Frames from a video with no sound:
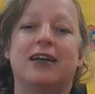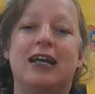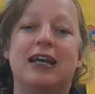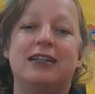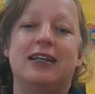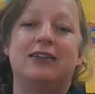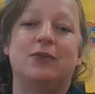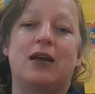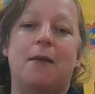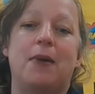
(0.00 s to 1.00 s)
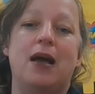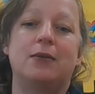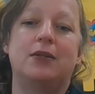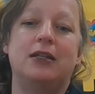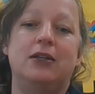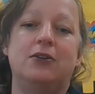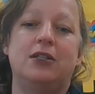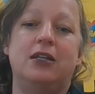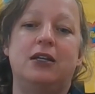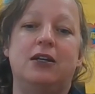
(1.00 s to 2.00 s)
And then we got pipe cleaners
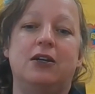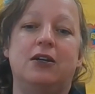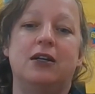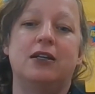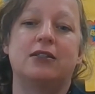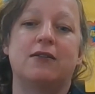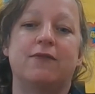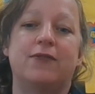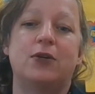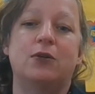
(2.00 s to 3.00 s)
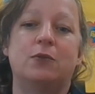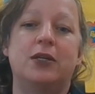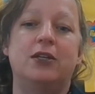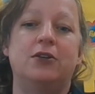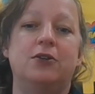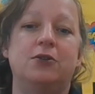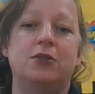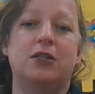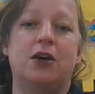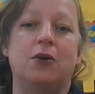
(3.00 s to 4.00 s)
here and some foam we use.
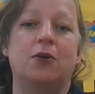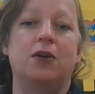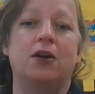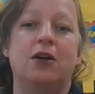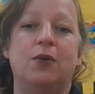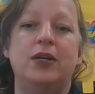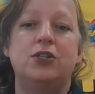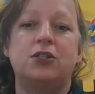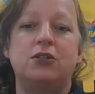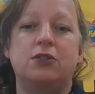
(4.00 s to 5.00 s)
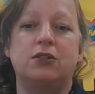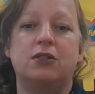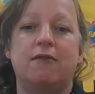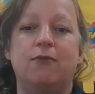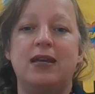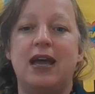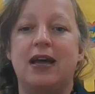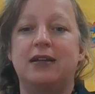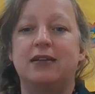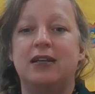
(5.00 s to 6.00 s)
So we just used the stuff we
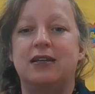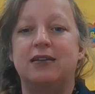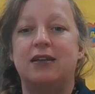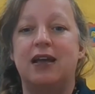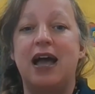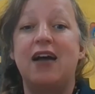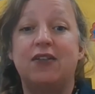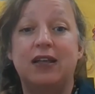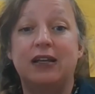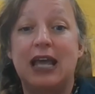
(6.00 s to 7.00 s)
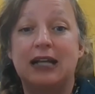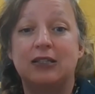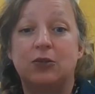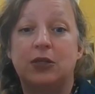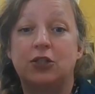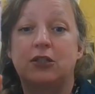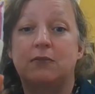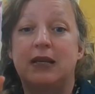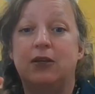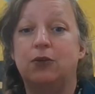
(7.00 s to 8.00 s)
had, and I have a lot of cats, so I just
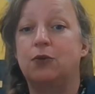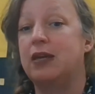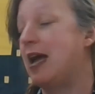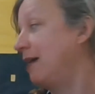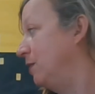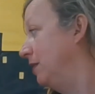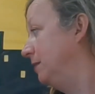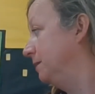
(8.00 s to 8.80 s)
made a little cat one.